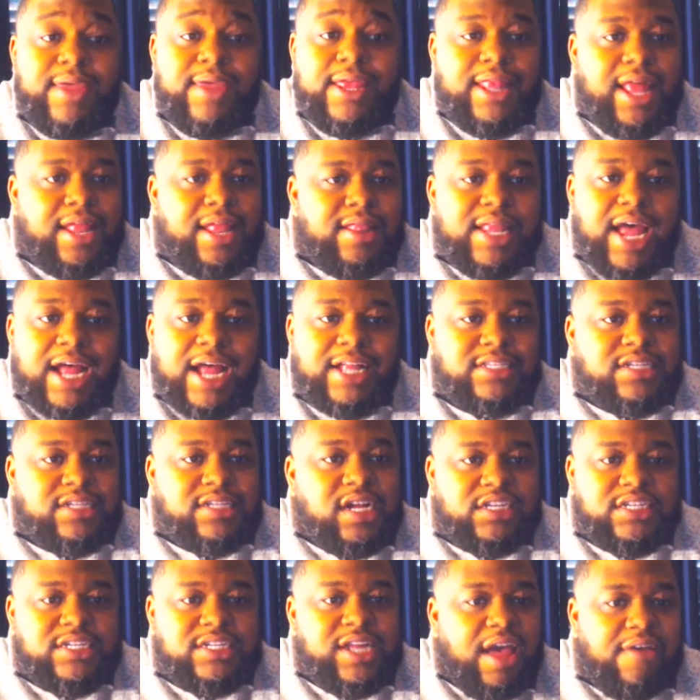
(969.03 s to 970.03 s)
not
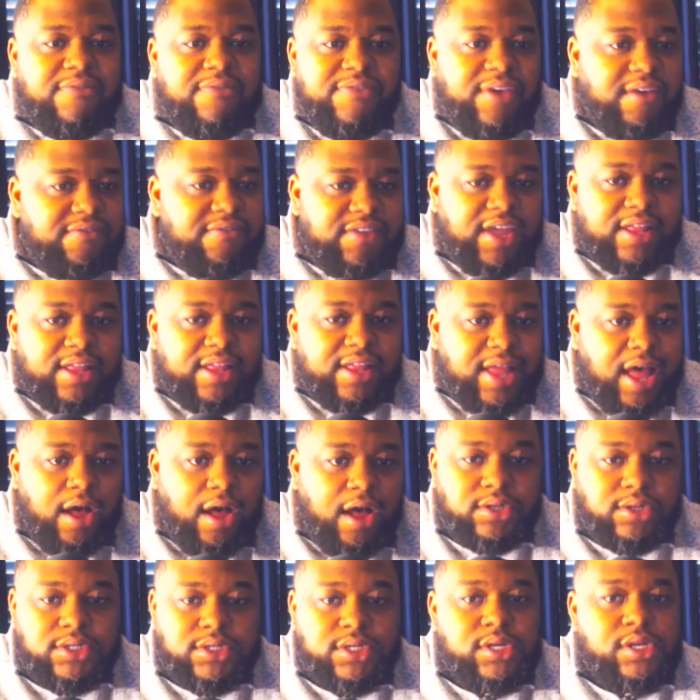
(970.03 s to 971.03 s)
touching that
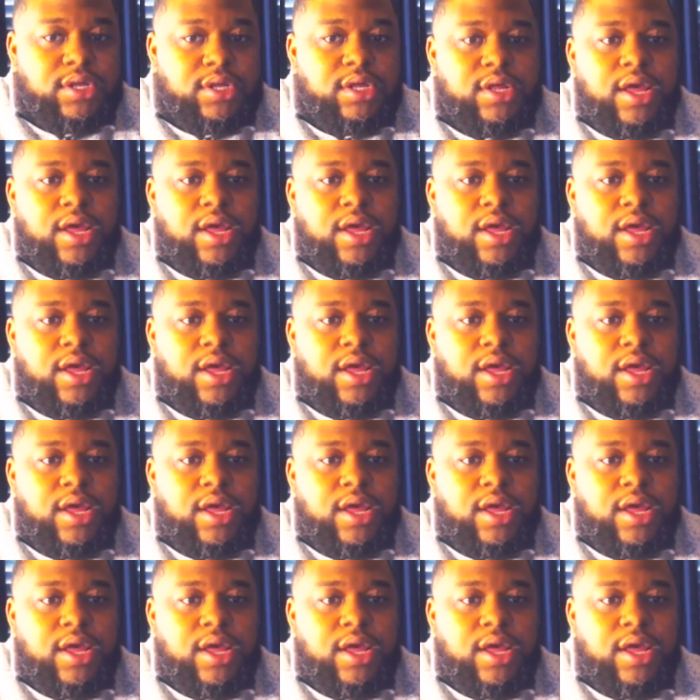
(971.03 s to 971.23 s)
15,000